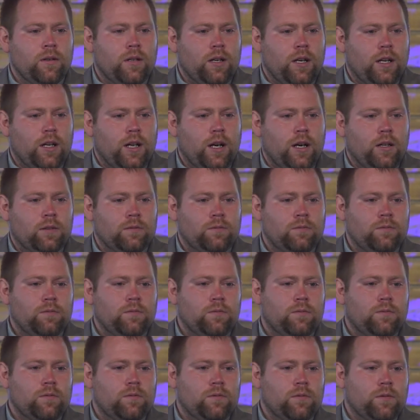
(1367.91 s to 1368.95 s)
And I
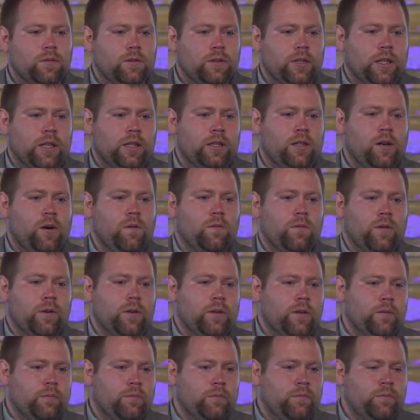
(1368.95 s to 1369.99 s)
leaned over
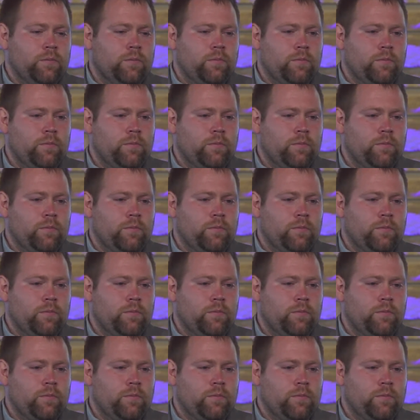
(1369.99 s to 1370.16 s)
him